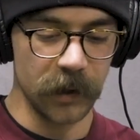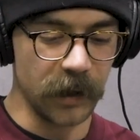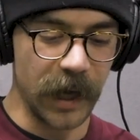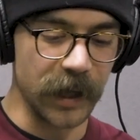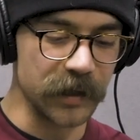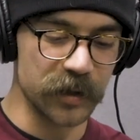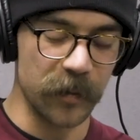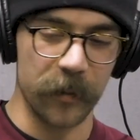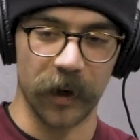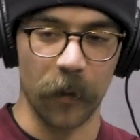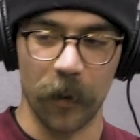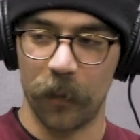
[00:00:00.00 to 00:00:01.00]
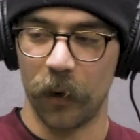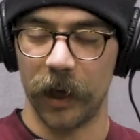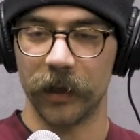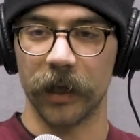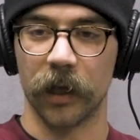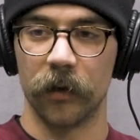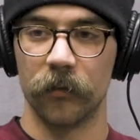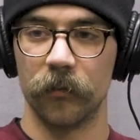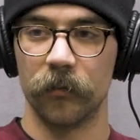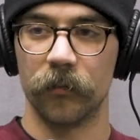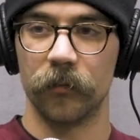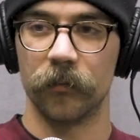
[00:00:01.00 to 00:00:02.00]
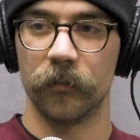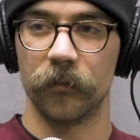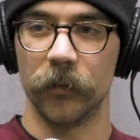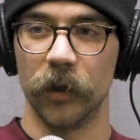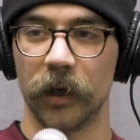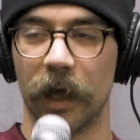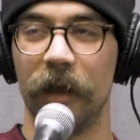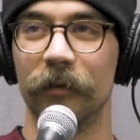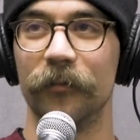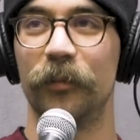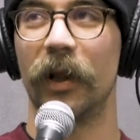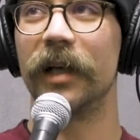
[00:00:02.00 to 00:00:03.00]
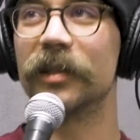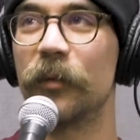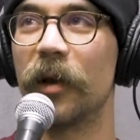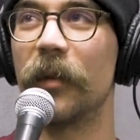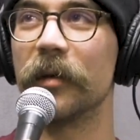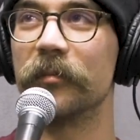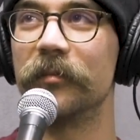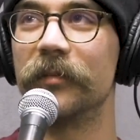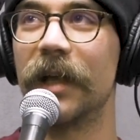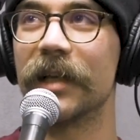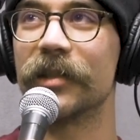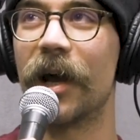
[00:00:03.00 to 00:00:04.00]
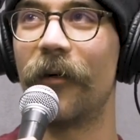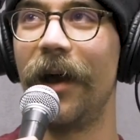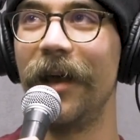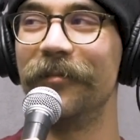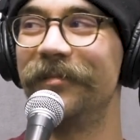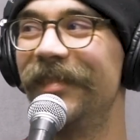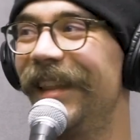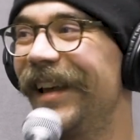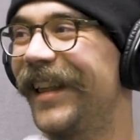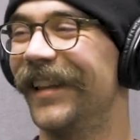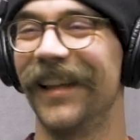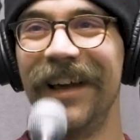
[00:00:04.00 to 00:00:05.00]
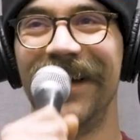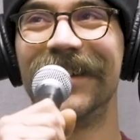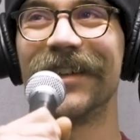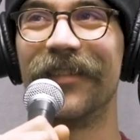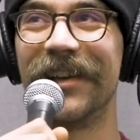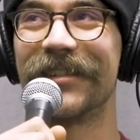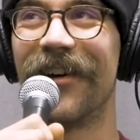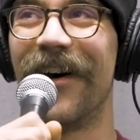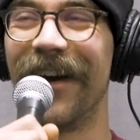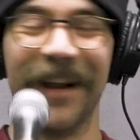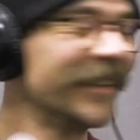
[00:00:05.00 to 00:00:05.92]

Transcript: yeah, I just remember at one point like playing something. I'm like, that's not right. Like, something's wrong.